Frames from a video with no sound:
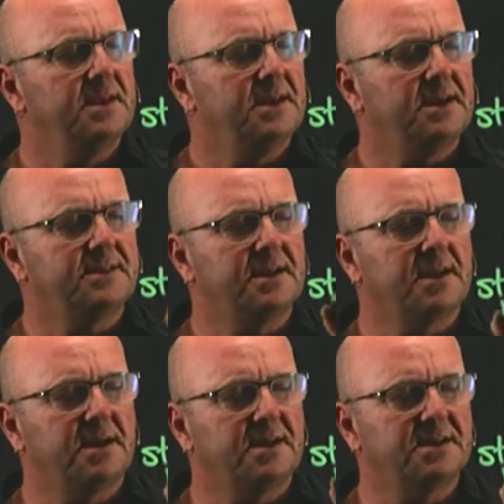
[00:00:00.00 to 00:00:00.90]
at the
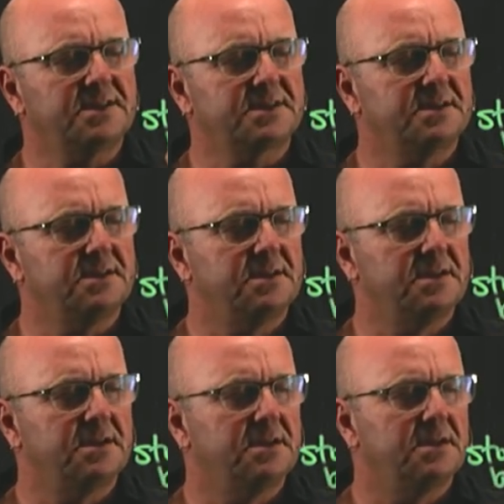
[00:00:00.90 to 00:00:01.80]
last
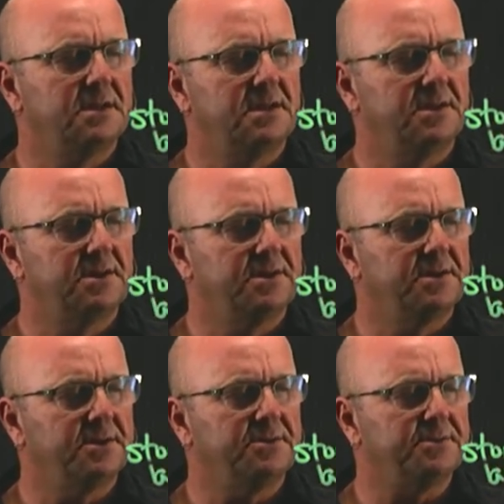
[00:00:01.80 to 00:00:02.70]

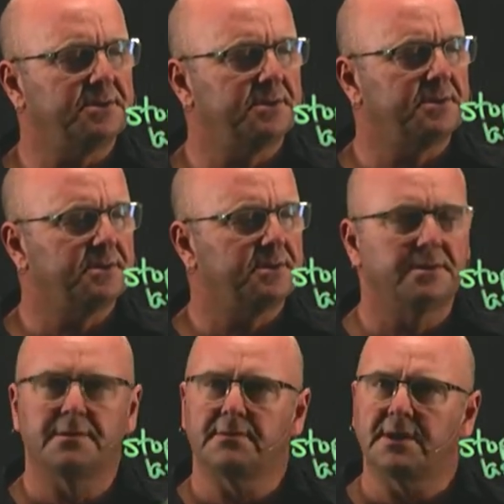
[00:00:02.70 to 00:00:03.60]
node.
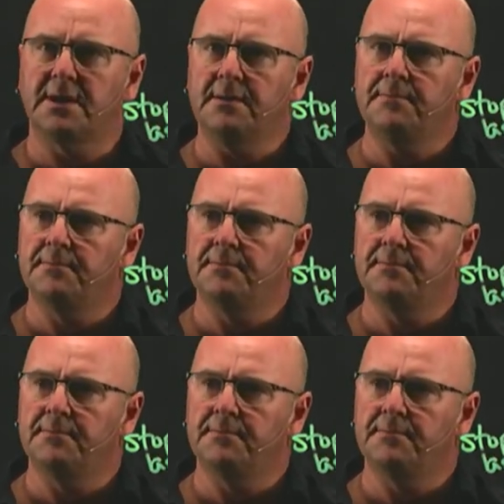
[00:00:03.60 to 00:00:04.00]
Okay?